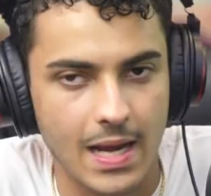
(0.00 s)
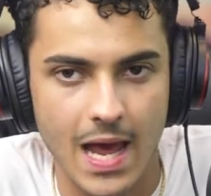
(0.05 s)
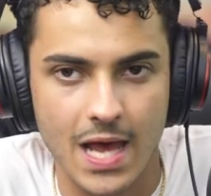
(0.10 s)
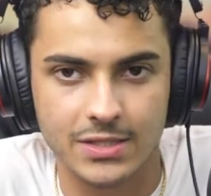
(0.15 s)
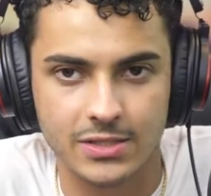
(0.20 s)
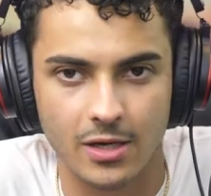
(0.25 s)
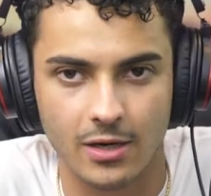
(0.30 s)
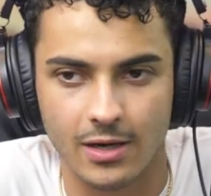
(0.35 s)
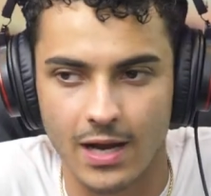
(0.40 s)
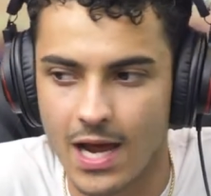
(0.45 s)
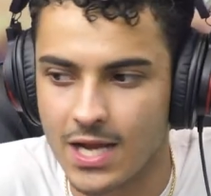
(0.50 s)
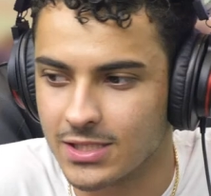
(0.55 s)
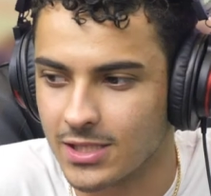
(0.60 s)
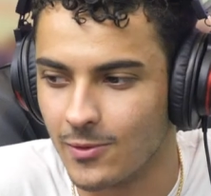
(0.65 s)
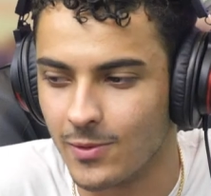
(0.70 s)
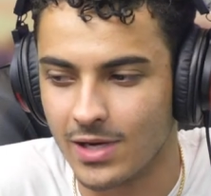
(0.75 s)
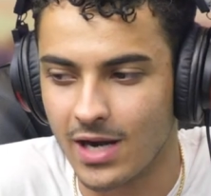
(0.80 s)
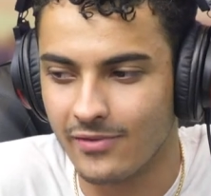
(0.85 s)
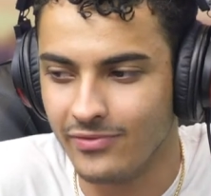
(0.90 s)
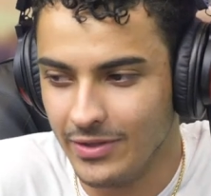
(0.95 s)
Ashford,
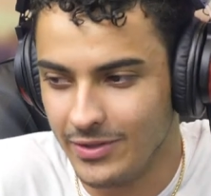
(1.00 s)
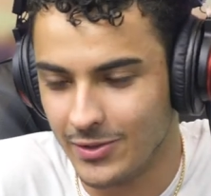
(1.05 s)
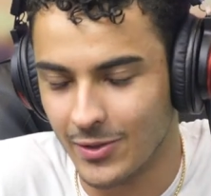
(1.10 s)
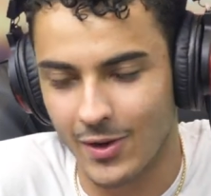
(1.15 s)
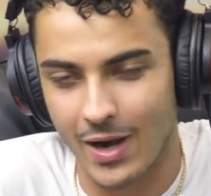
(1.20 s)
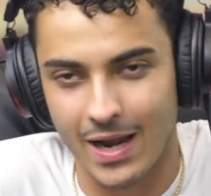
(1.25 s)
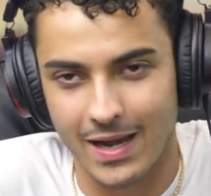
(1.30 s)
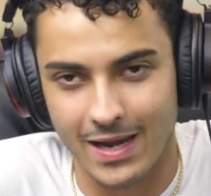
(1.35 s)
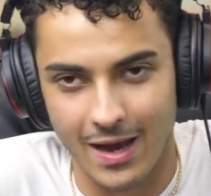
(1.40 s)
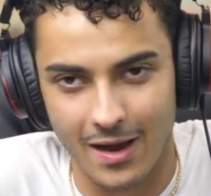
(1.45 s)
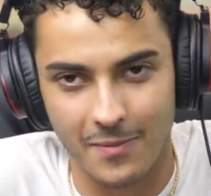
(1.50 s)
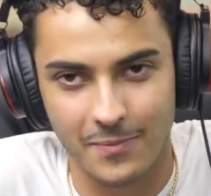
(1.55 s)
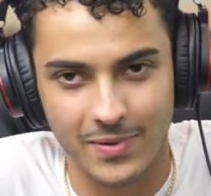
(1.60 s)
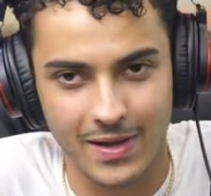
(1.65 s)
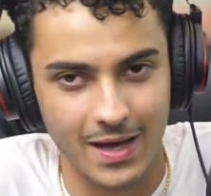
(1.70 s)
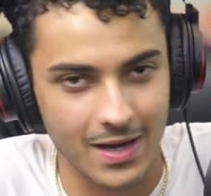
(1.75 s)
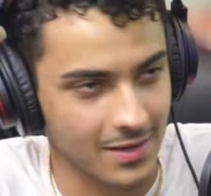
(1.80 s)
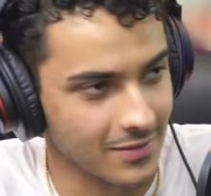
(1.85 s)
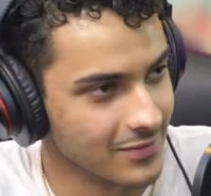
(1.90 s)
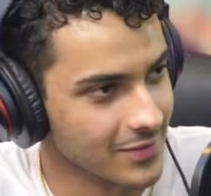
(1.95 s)
whatever you're doing right now, I'm
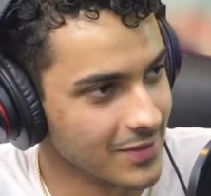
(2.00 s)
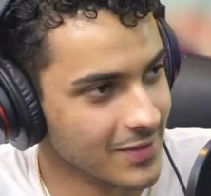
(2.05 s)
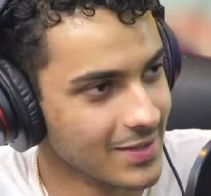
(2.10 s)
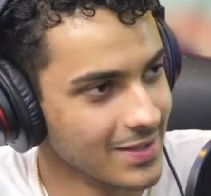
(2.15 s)
proud of you.